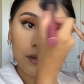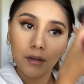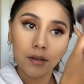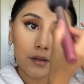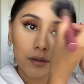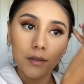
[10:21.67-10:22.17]

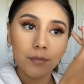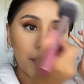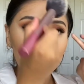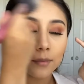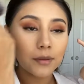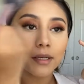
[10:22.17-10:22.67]
All the
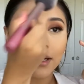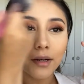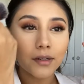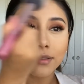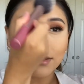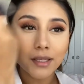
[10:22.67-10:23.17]
baby
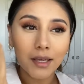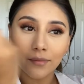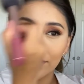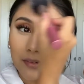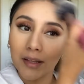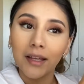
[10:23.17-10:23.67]
hairs came
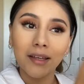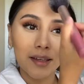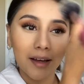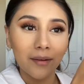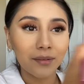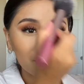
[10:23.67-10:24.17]
flying
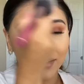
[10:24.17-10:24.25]
out.